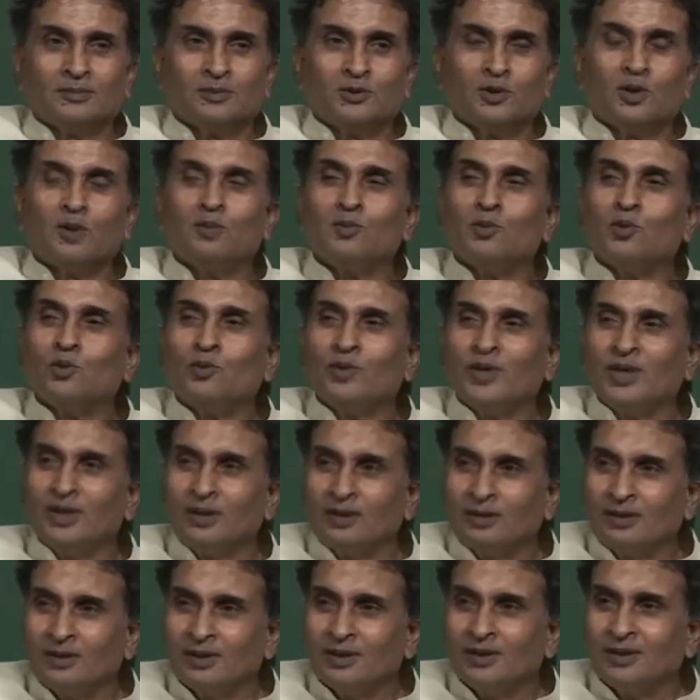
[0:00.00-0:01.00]
You are
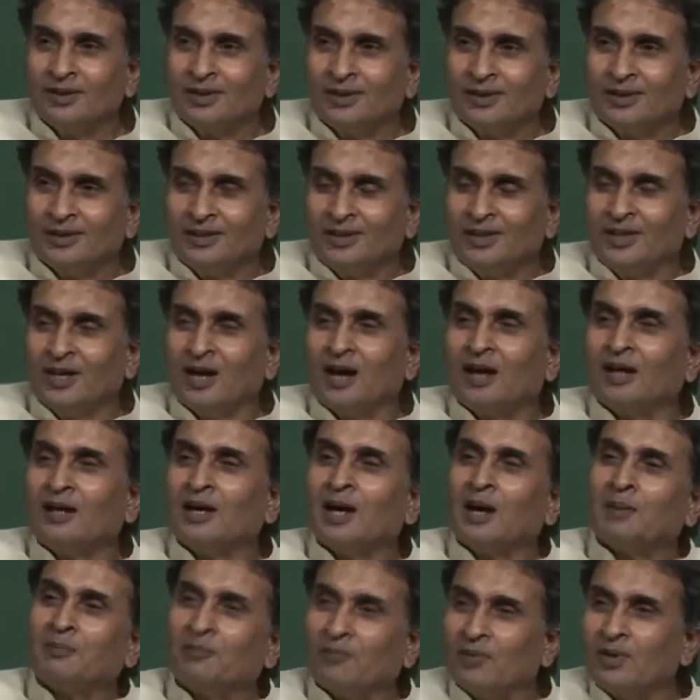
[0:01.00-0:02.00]
moving the
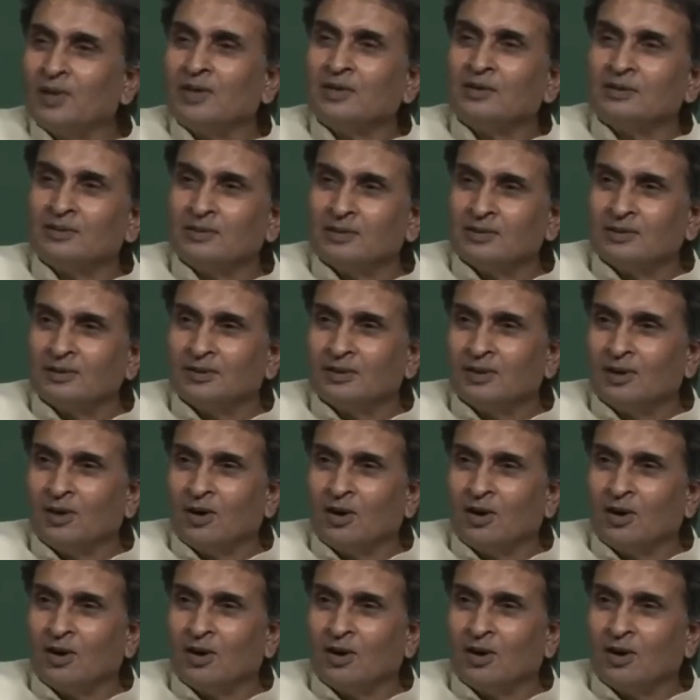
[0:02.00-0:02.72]
yarn upwards